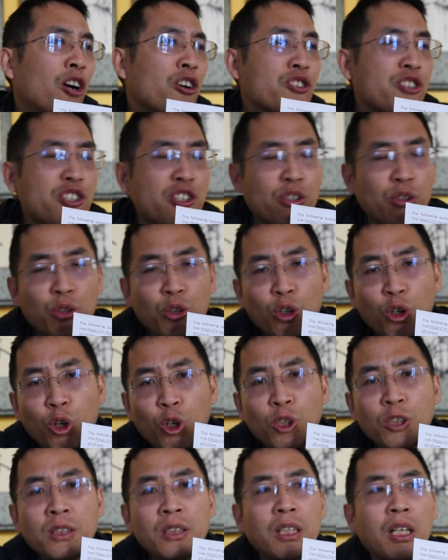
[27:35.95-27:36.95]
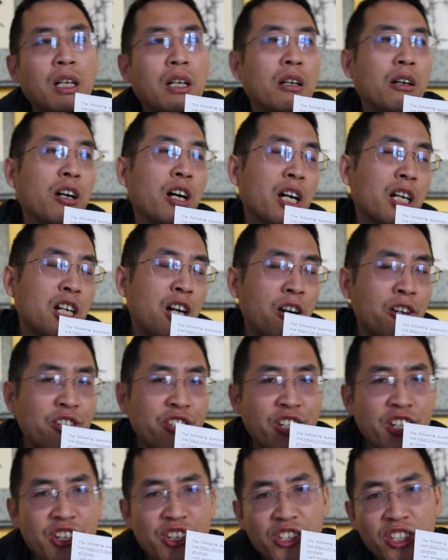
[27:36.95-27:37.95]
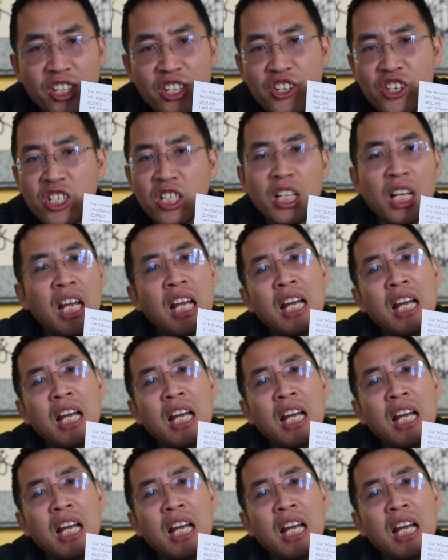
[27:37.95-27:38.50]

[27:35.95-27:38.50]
soul, or a consciousness,